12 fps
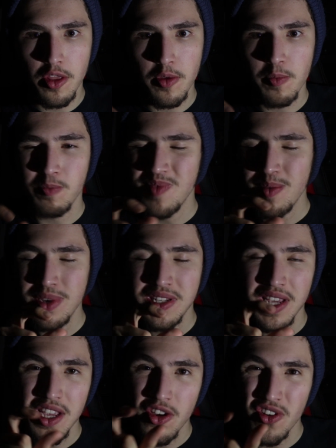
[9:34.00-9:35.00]
Then maybe
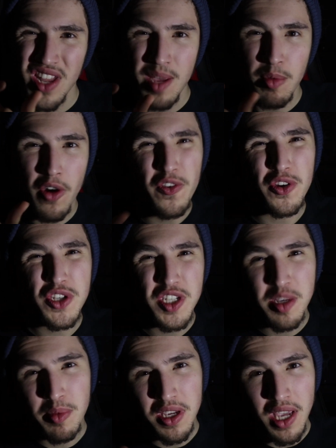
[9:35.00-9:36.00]
take your name off your
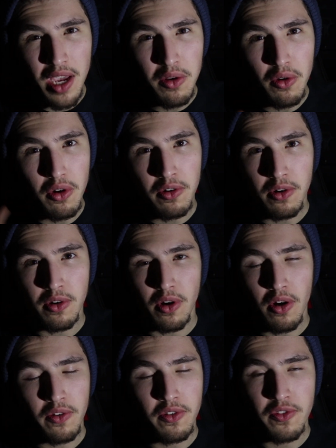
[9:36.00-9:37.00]
Steam account
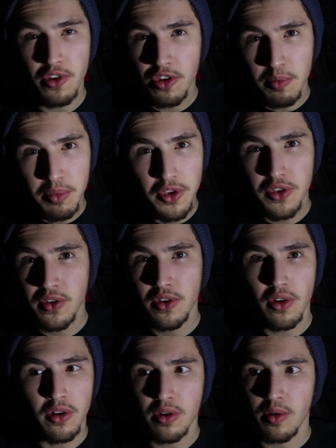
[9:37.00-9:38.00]
or off of your
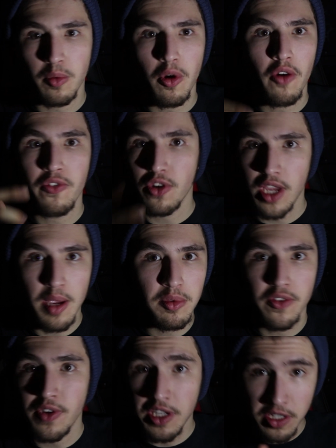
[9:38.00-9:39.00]
computer or off of your game
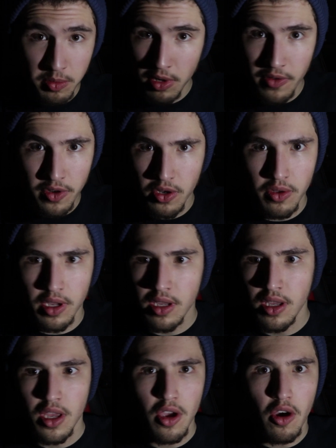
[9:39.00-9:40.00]
device or whatever you're
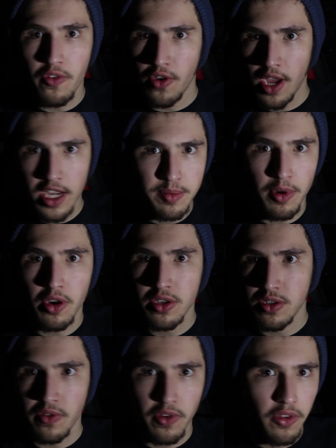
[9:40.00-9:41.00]
doing, off your
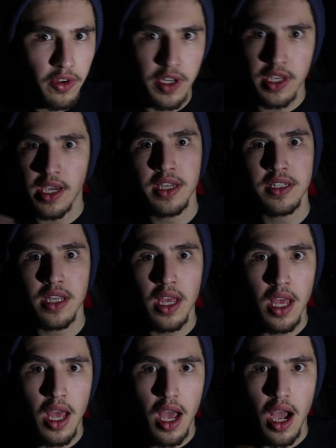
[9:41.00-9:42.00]
Xbox, off your 3DS,
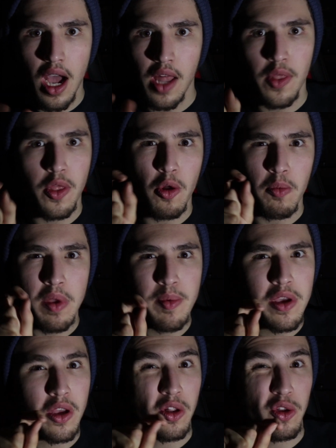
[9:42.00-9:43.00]
and they'll
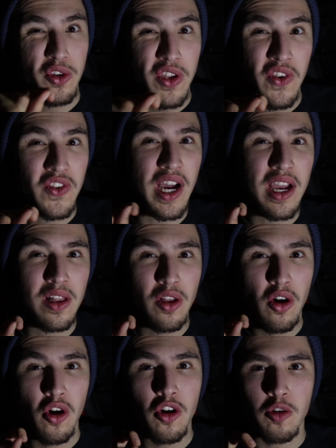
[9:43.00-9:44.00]
maybe include it in
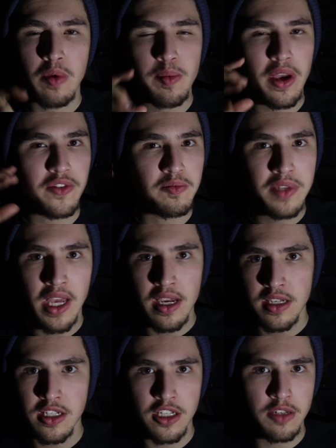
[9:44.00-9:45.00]
dialogue or maybe have some
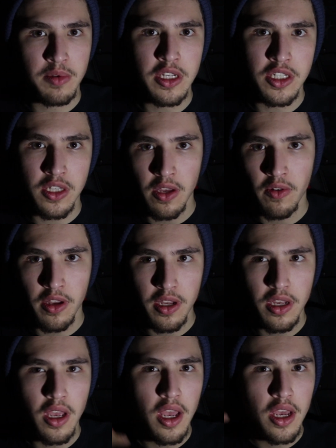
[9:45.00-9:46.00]
text-to-speech thing
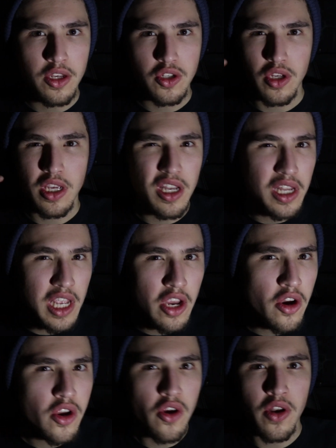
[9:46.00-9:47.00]
running so you can
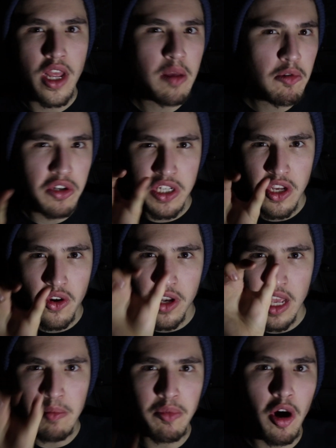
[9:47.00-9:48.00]
hear your name or see your
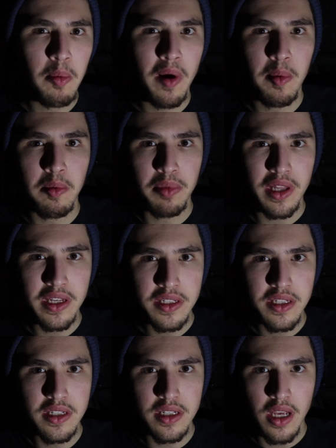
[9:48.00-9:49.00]
name pop up in
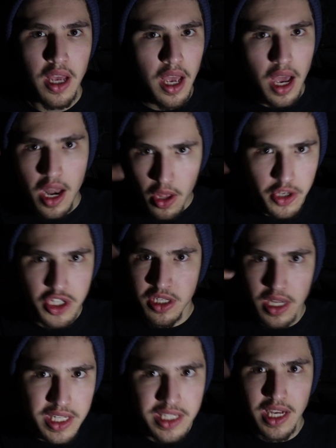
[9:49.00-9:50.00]
places, and that
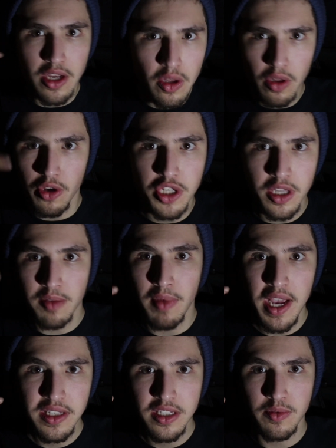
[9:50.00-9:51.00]
just psychologically
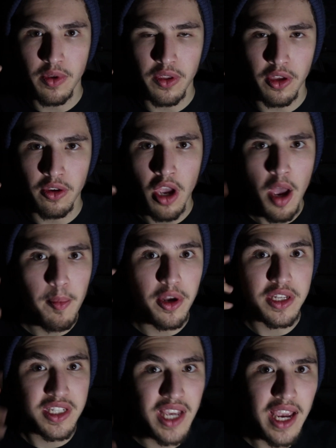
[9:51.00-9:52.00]
messes with you,
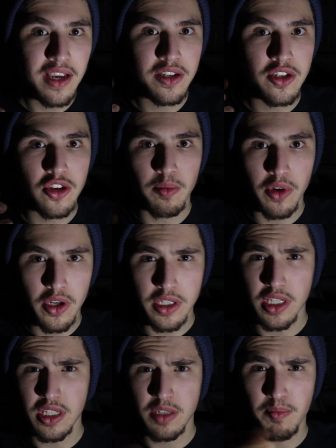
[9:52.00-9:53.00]
but it's getting to you
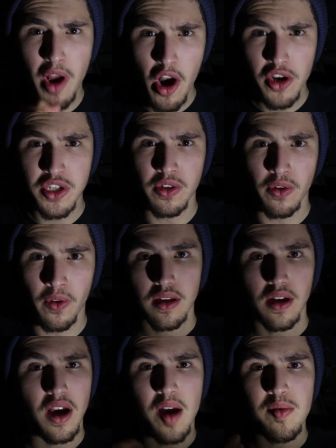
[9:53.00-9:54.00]
because it's personal.
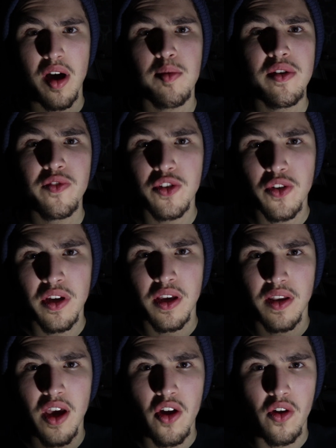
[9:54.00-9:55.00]
Yeah, I'm even doing
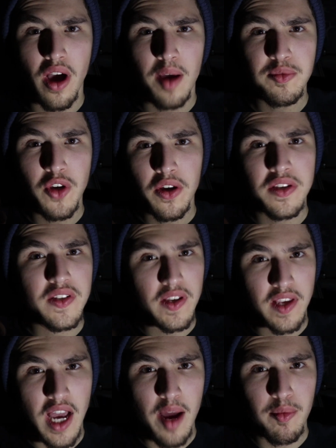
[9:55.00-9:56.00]
it now. I'm talking to
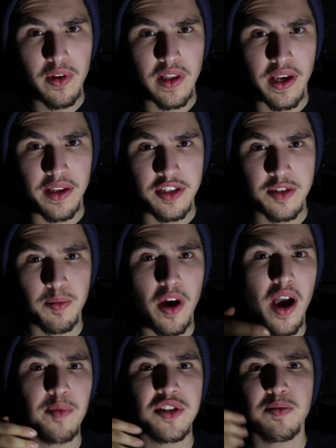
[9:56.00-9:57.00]
a camera lens,
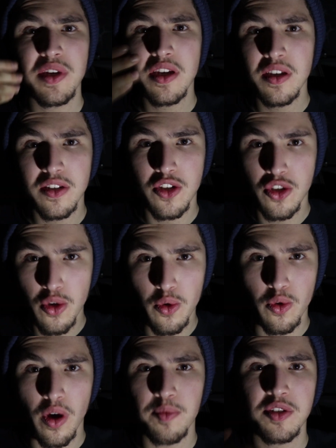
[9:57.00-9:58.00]
but I'm speaking to
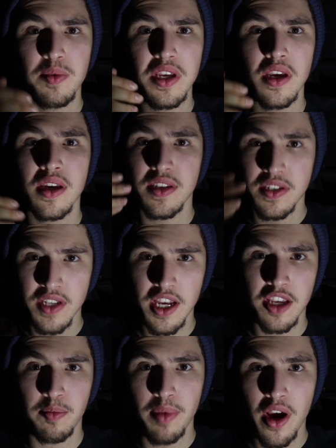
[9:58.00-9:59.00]
you. I'm speaking in the
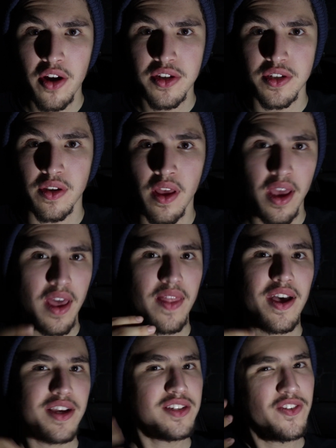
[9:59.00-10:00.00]
second person.
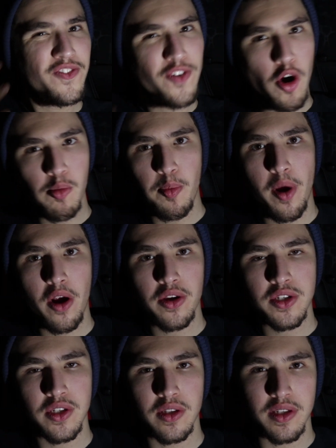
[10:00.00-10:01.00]
That is a form of
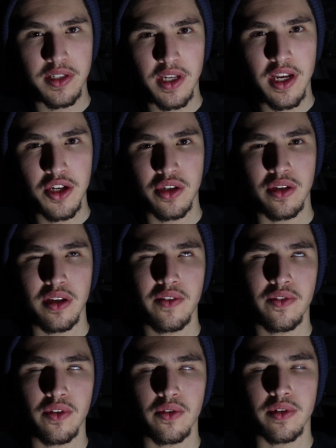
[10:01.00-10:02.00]
personalization,
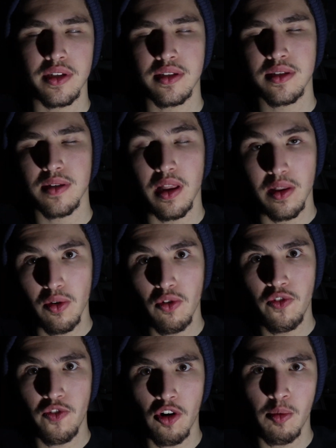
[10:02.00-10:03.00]
even though it's a low
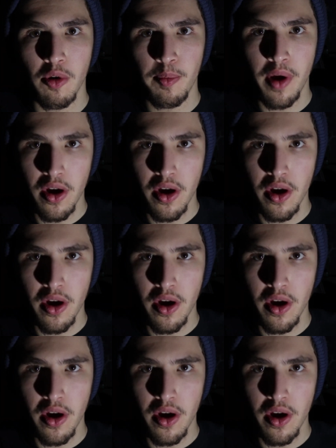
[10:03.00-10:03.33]
form of